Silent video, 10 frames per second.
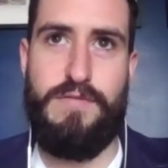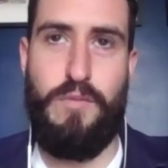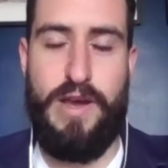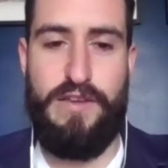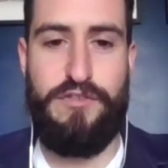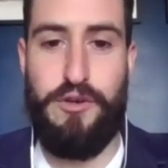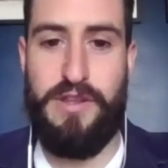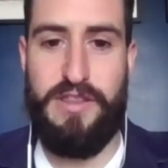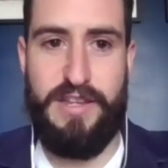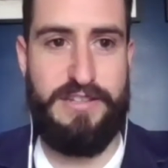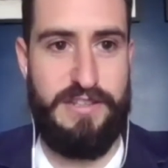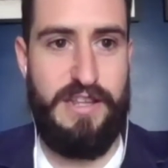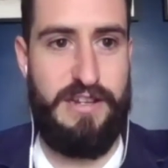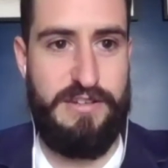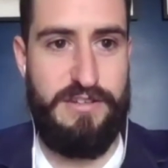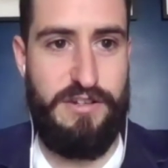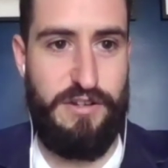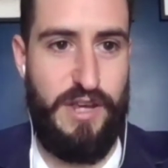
way of doing things, and you know,